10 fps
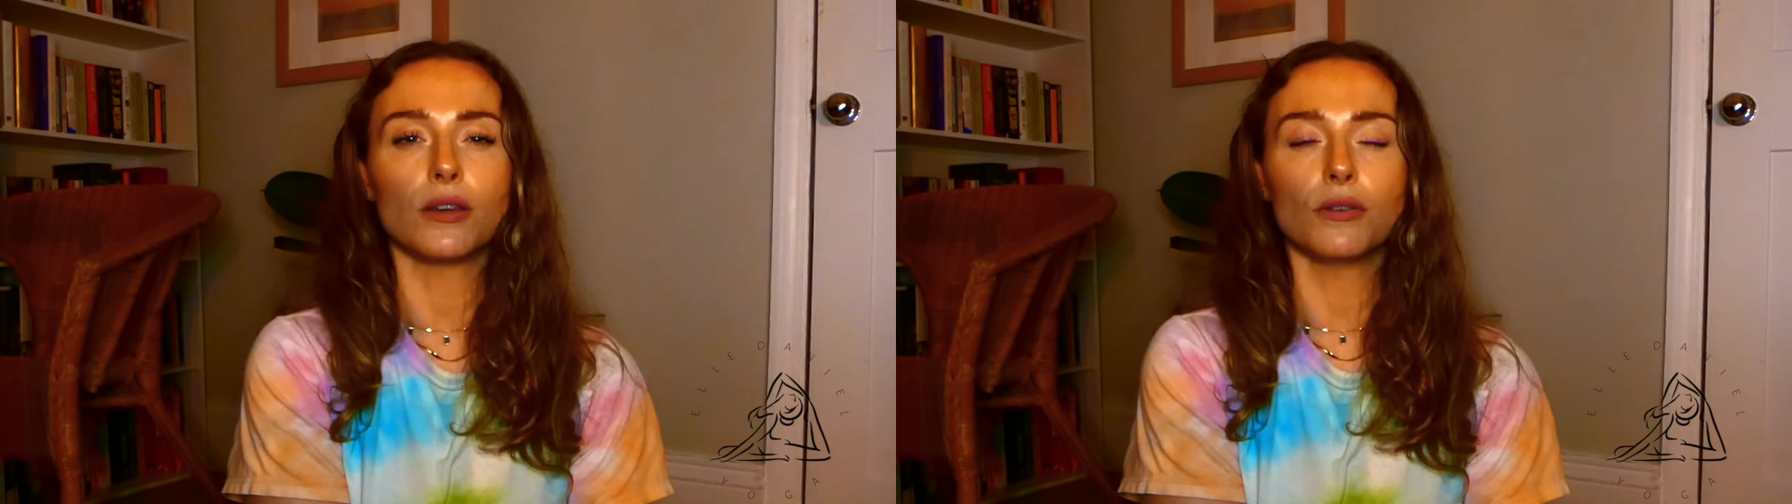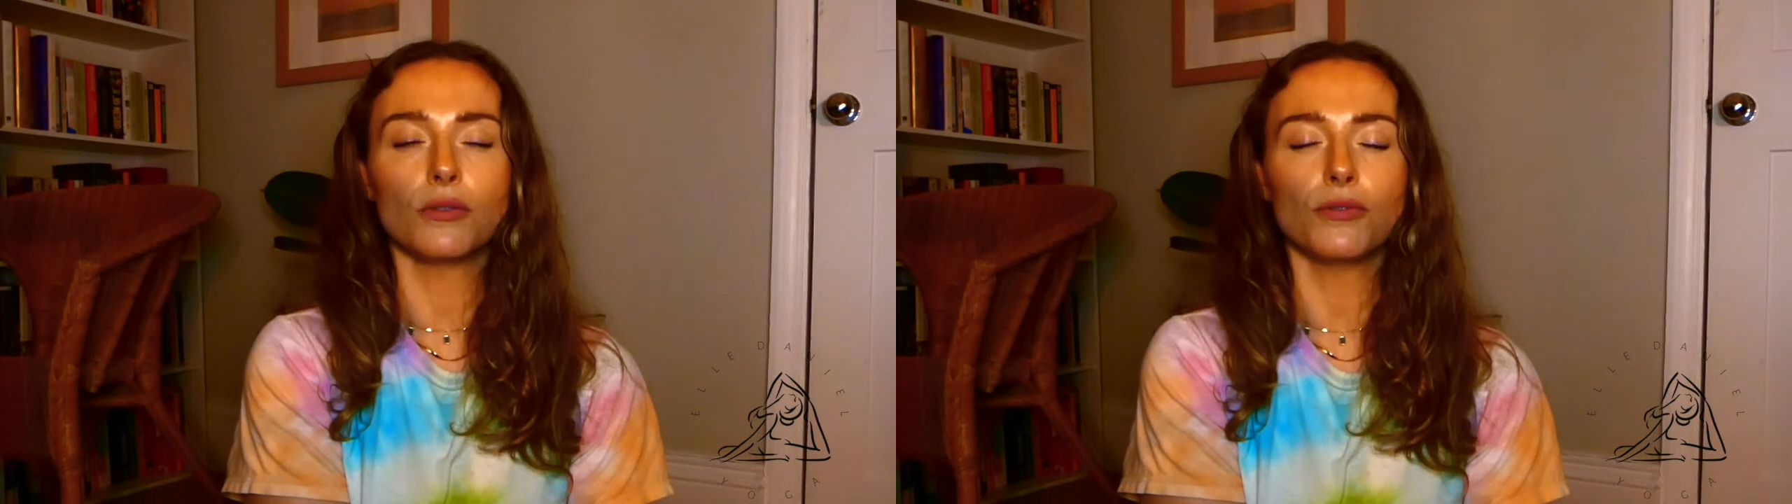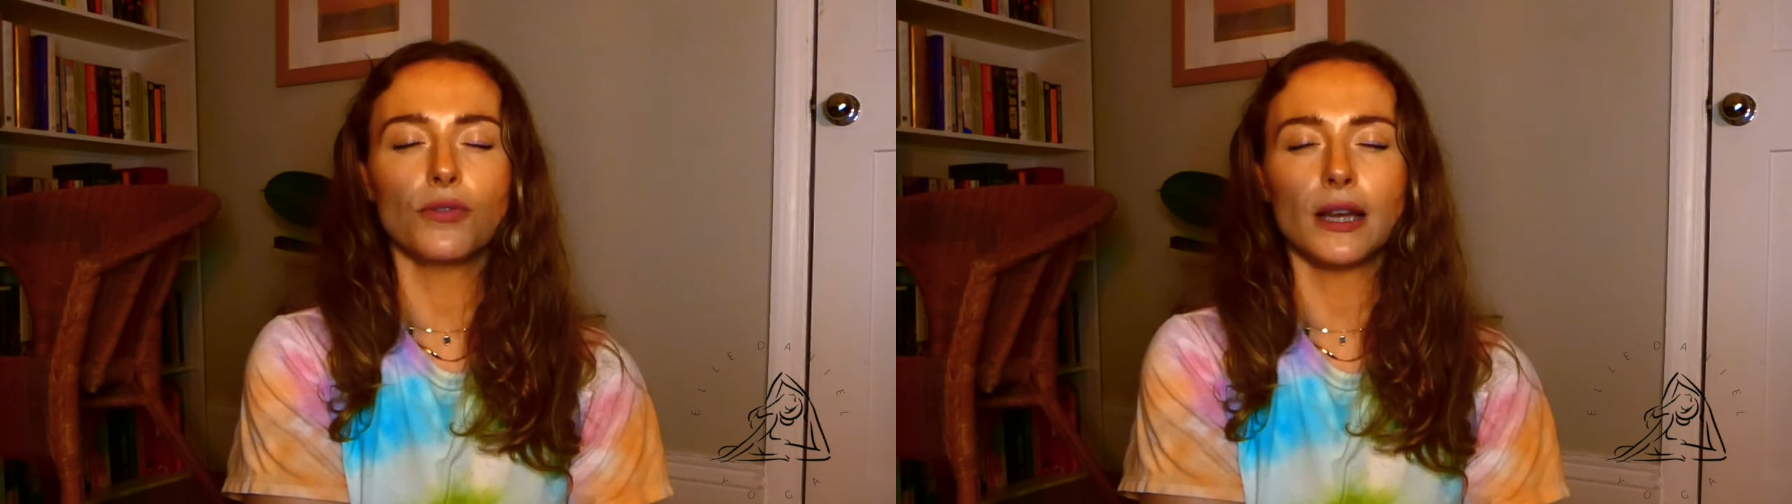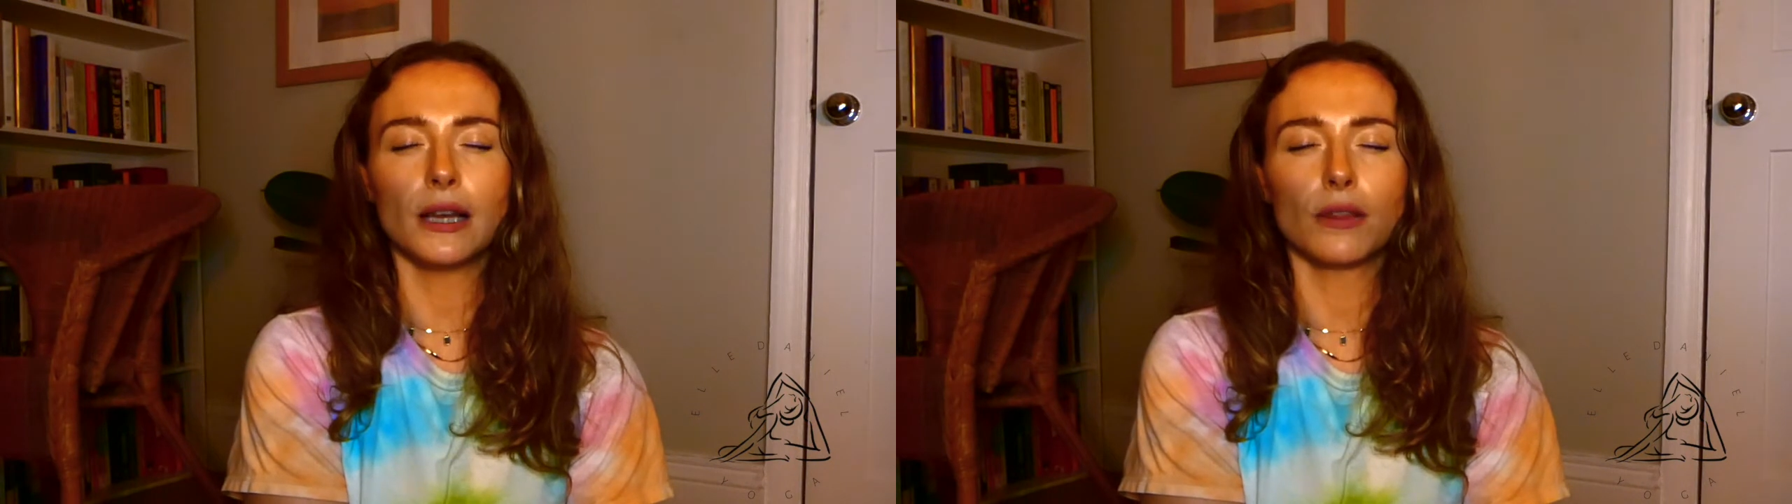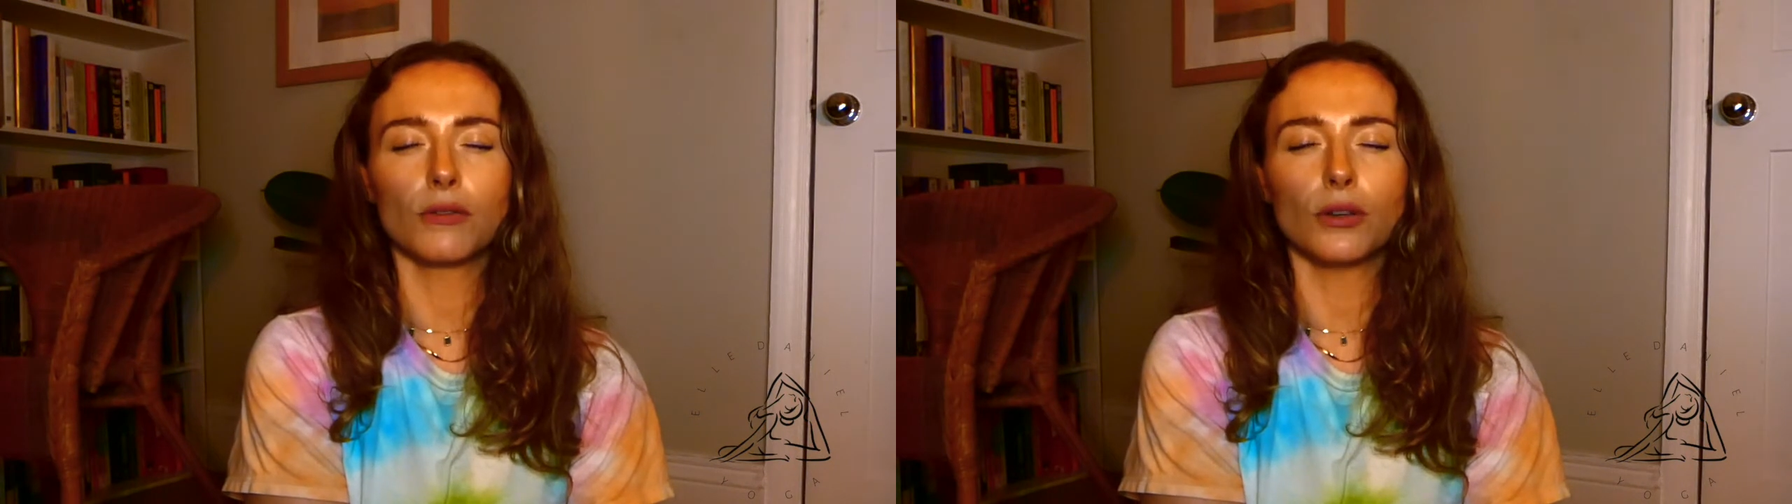You can feel
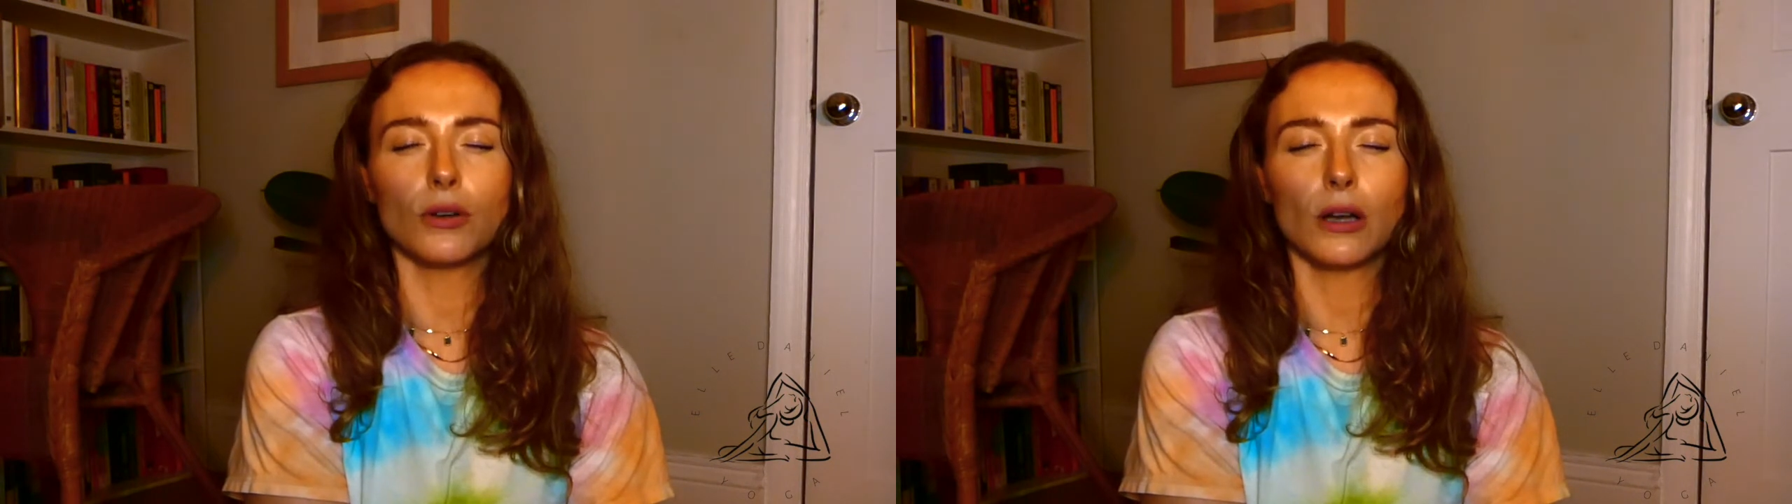it through your